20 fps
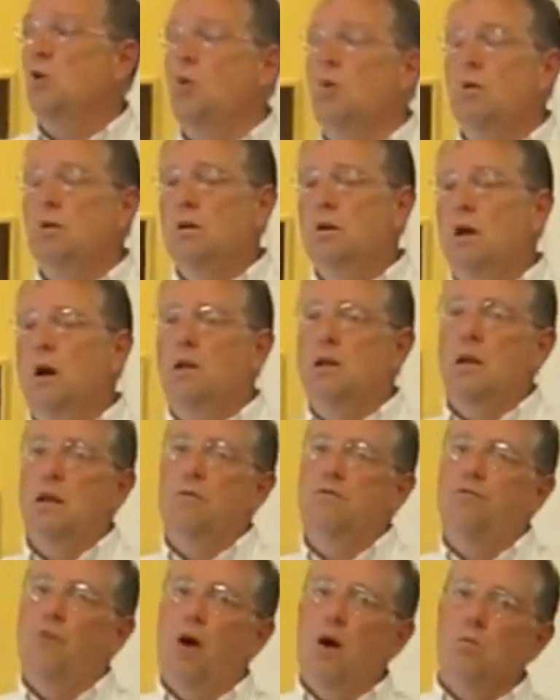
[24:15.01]
So, you know, you
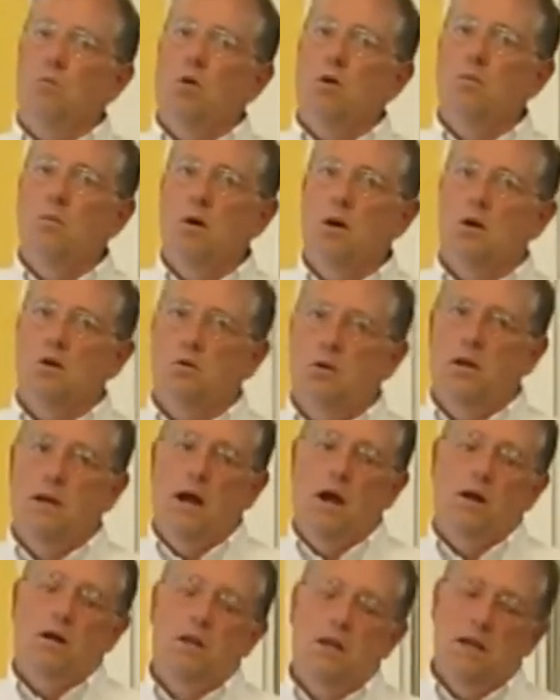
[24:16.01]
have far more mercury.
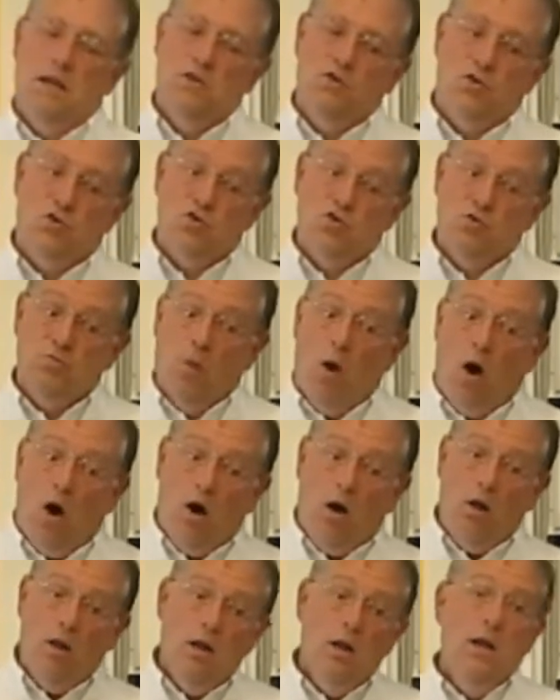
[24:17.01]
Now, kids are
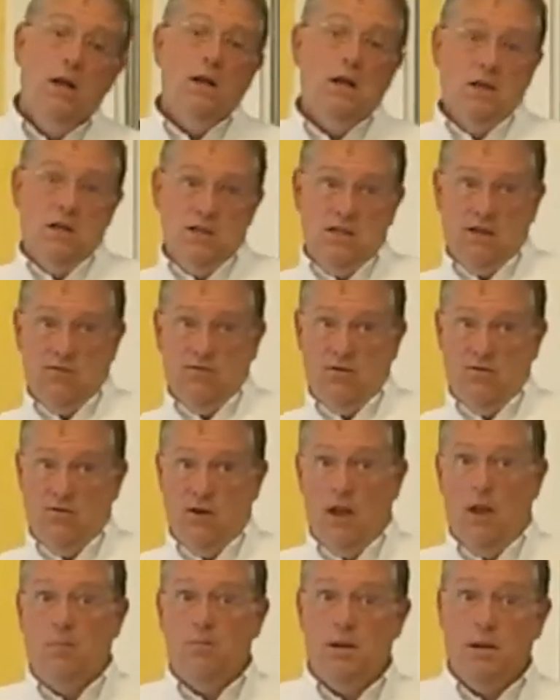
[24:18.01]
small. Kids have
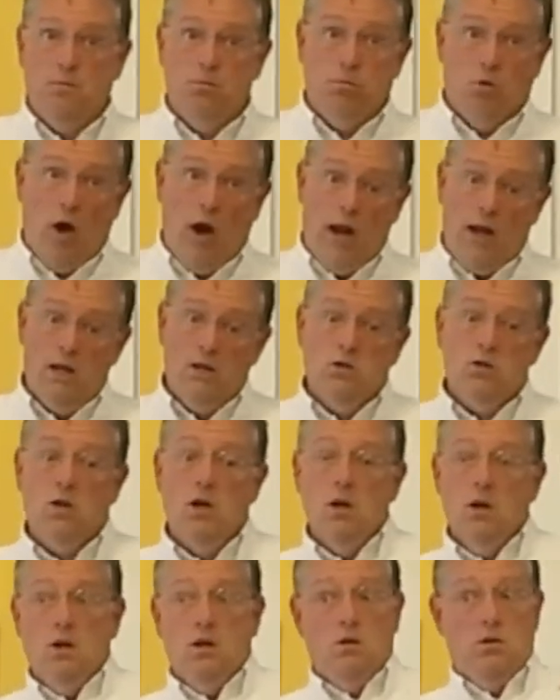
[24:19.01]
developing brains.
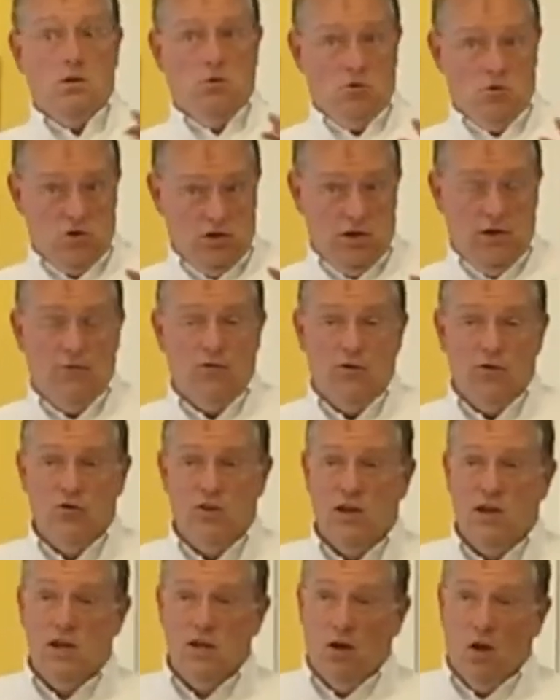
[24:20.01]
They're different
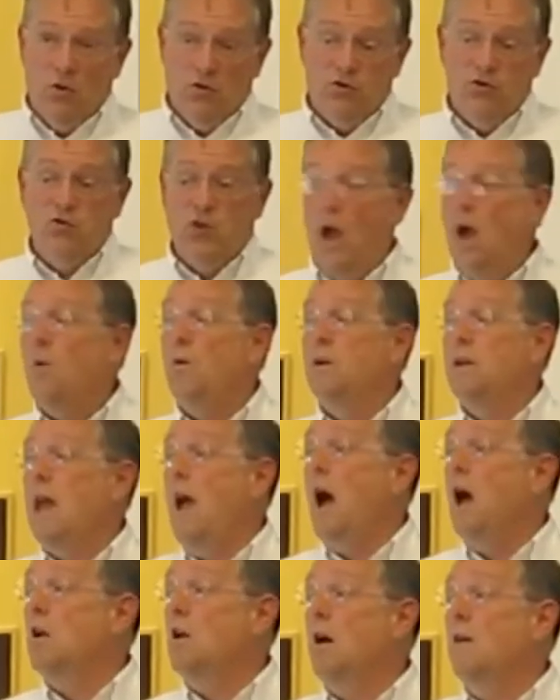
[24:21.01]
than adults chowing
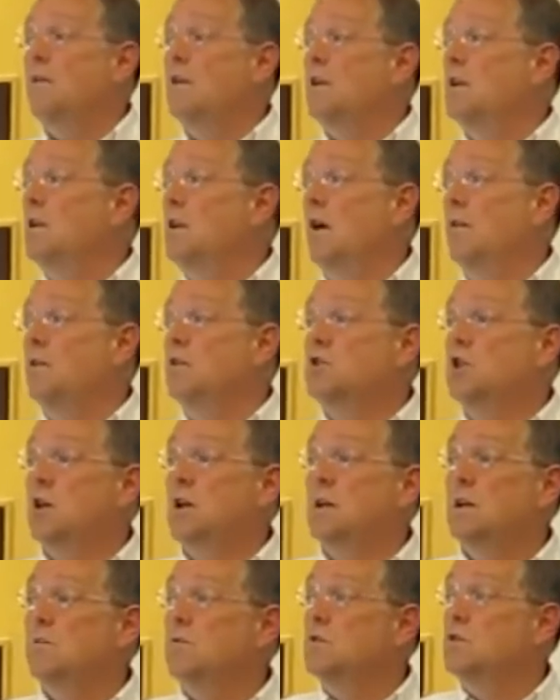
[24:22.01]
down on the, on the
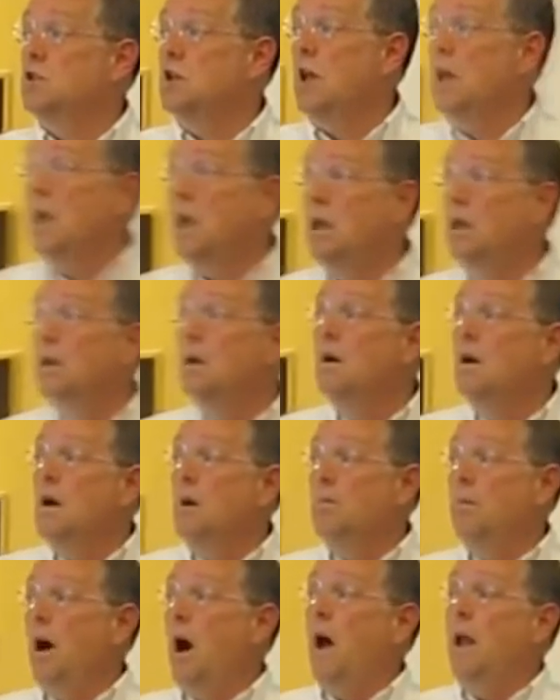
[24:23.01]
chicken of the sea.
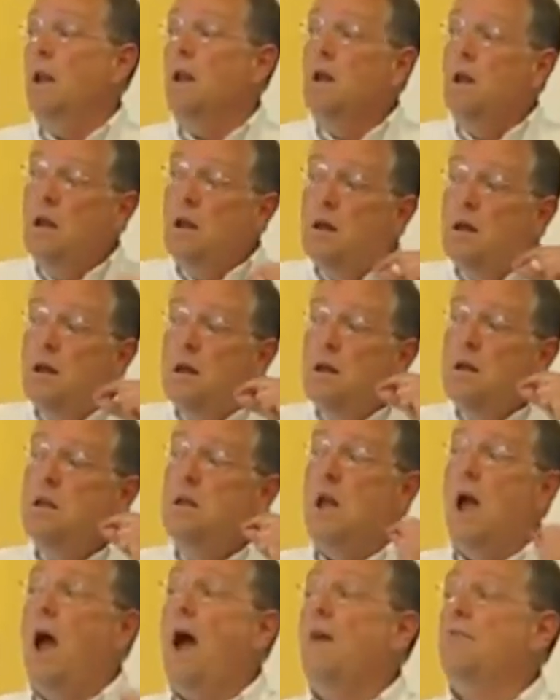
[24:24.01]
But
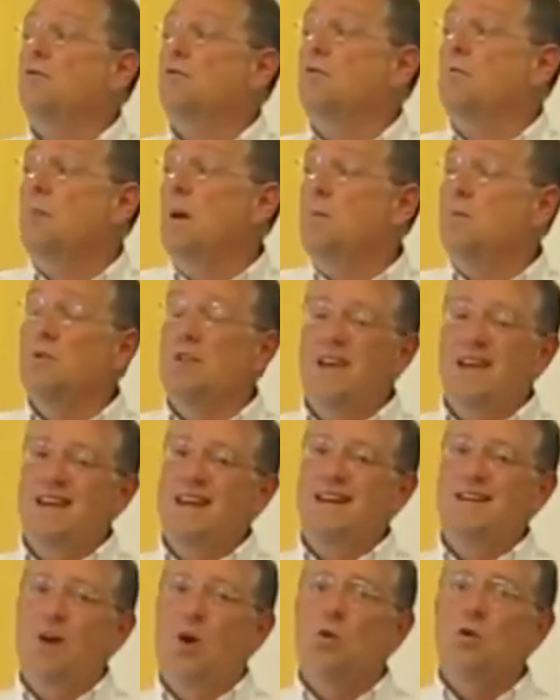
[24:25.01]
you have to remember that
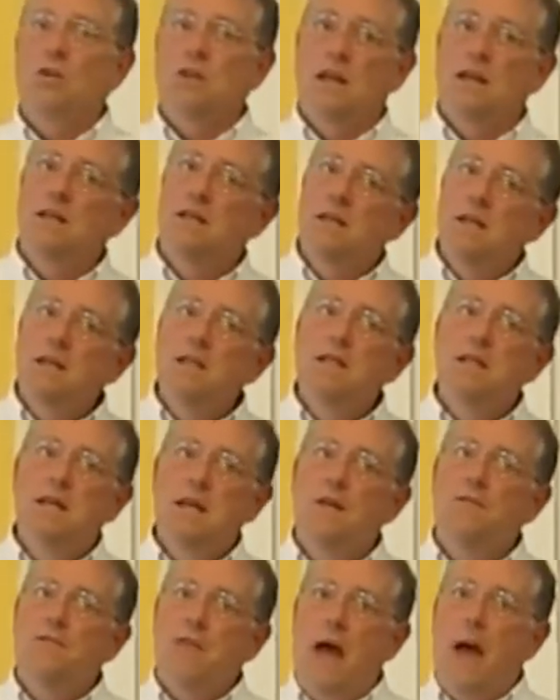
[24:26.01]
you don't, they didn't
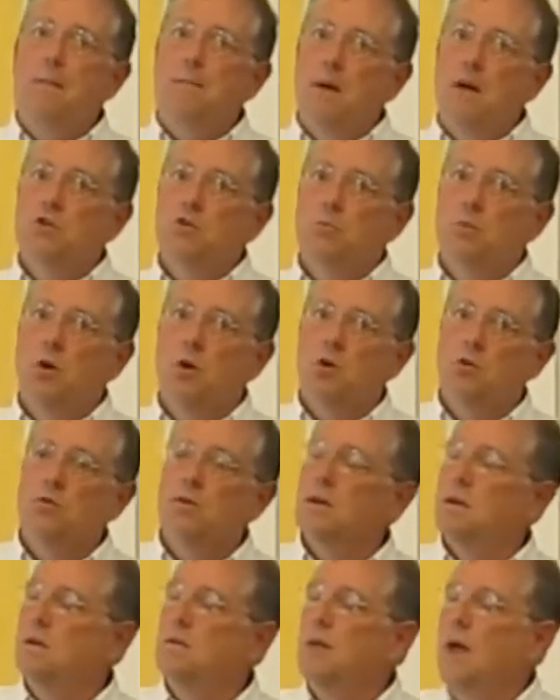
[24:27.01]
get that much
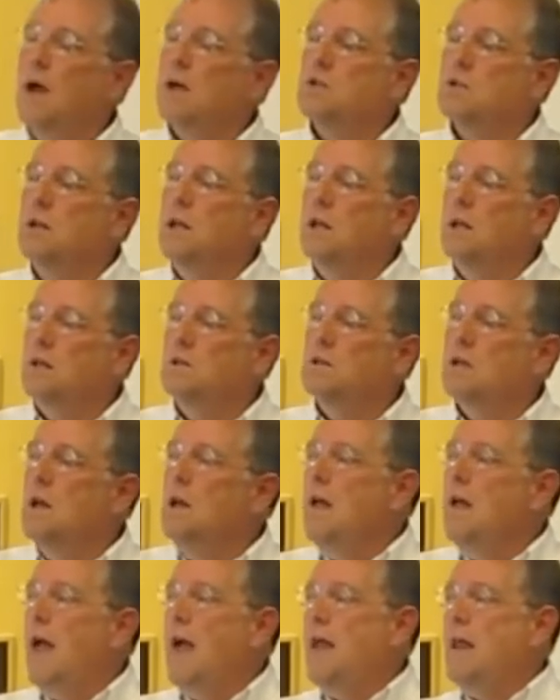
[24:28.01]
mercury in the vaccine.
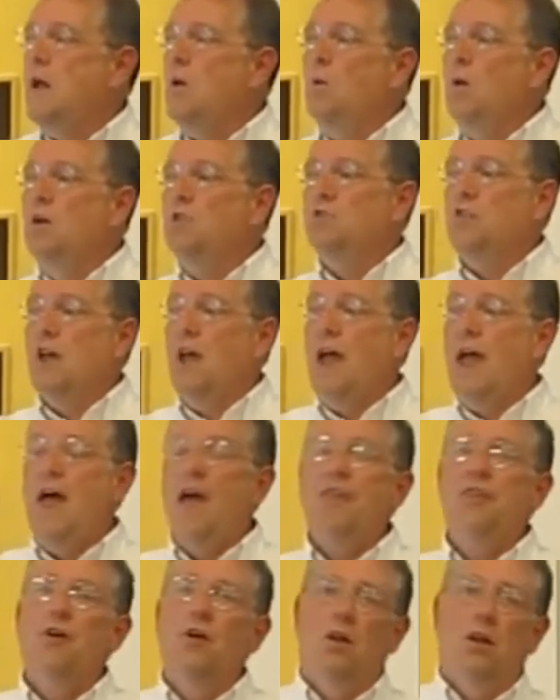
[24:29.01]
And it was
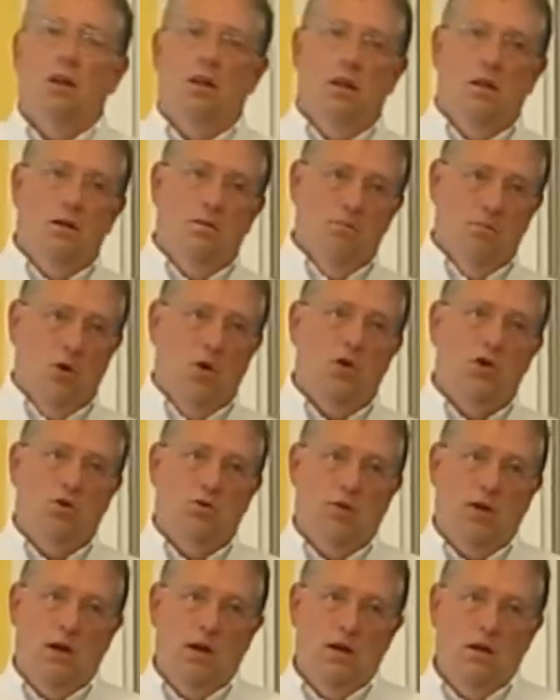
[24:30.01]
ethyl
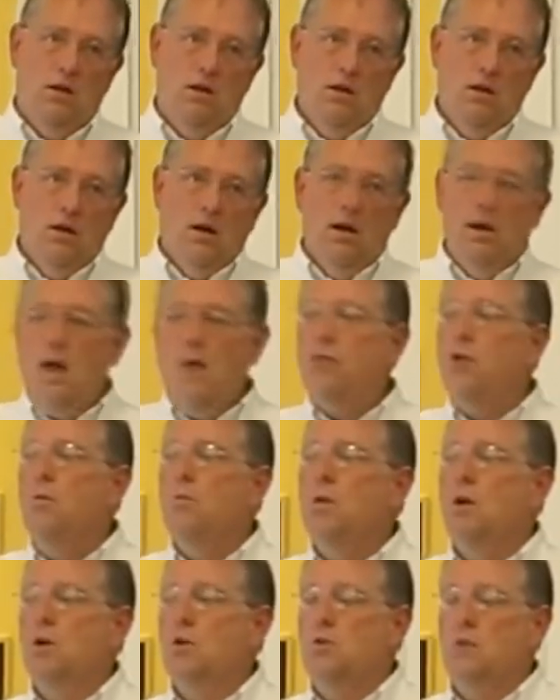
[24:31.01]
mercury. And ethyl
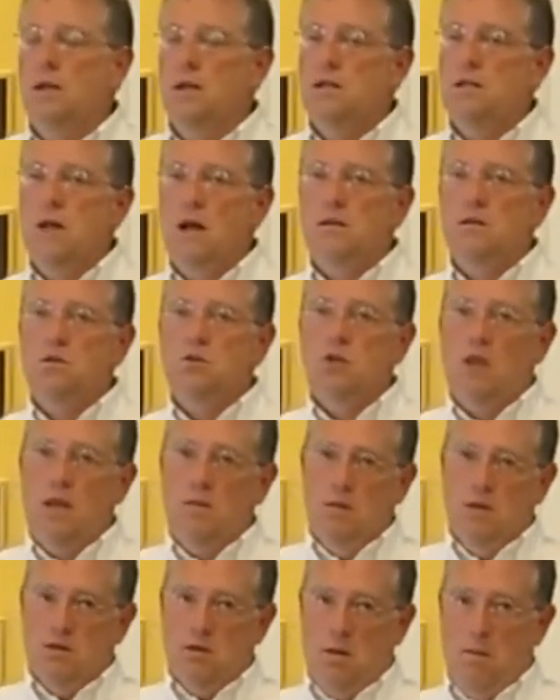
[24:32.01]
mercury is not the
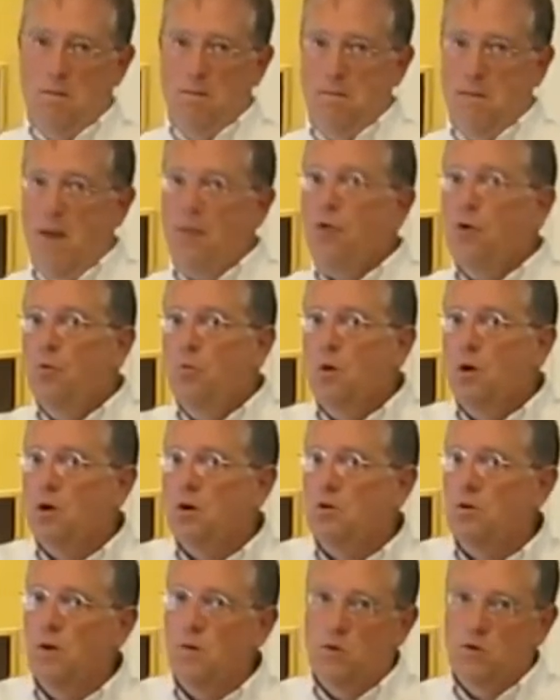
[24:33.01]
same as methyl
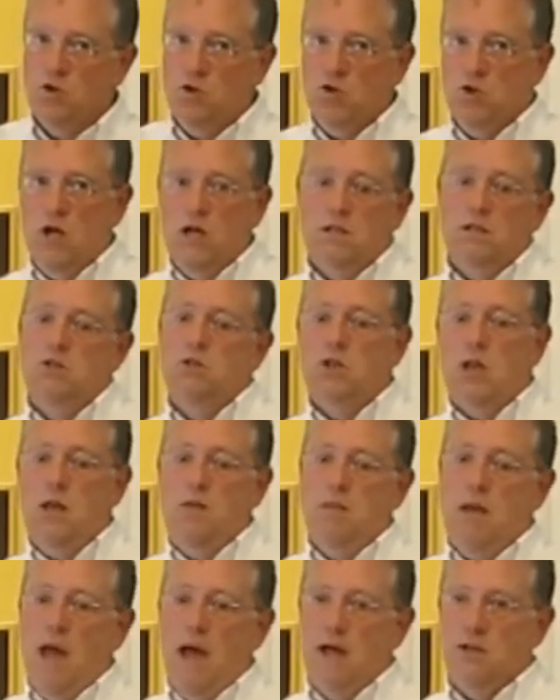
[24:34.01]
mercury, which is not the
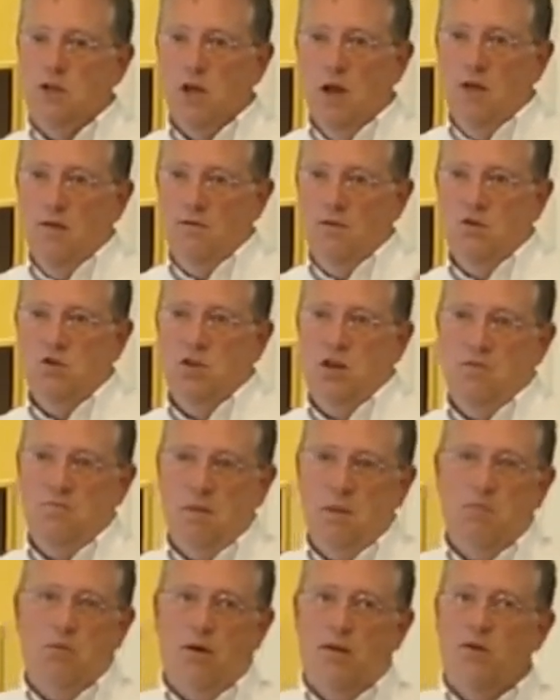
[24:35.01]
same as the
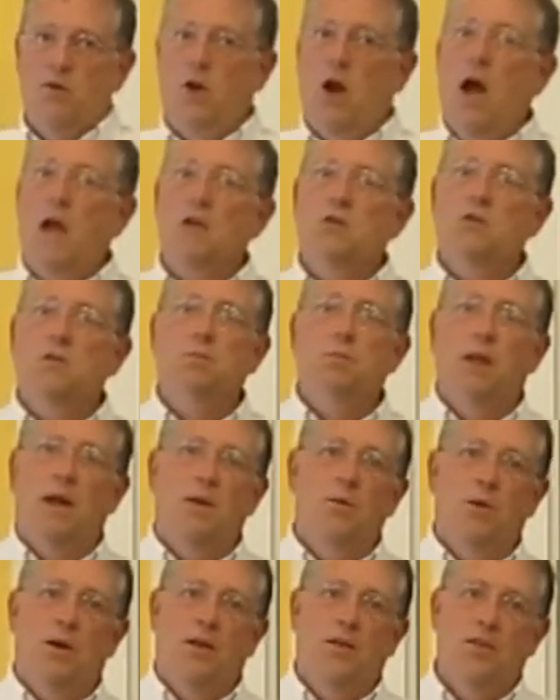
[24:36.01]
stuff my brother and I used to
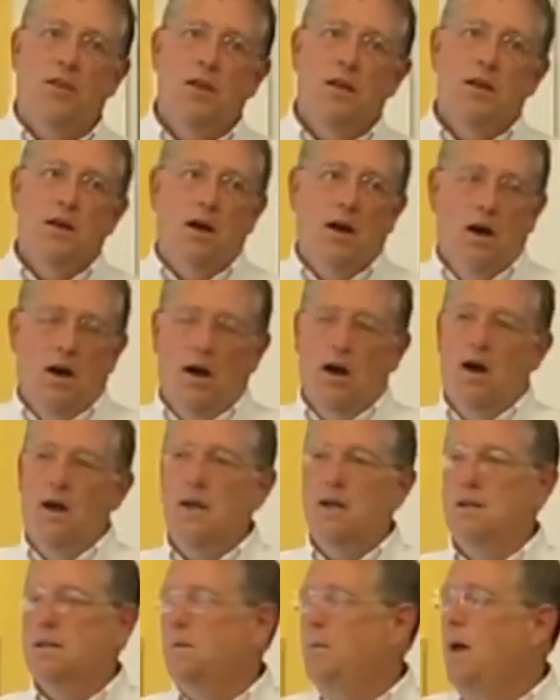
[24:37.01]
play with
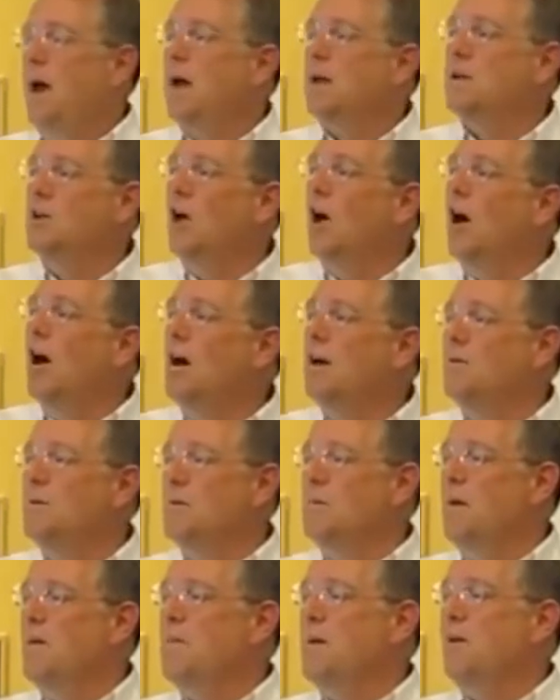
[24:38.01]
uh, in the backyard
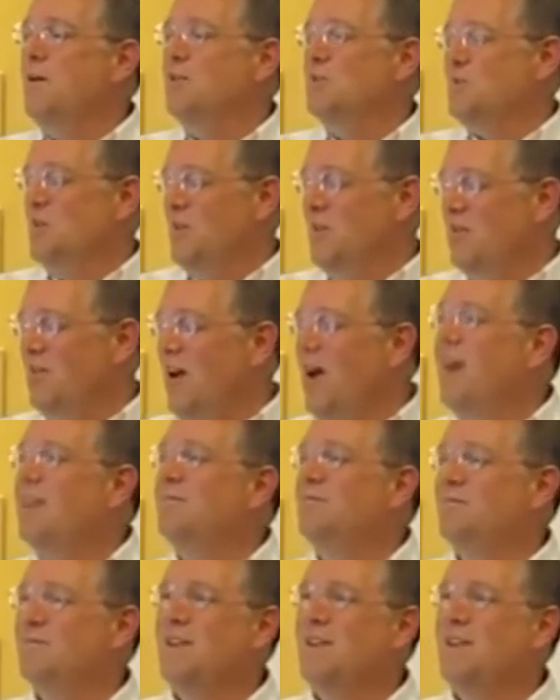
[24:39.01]
when my parents were around.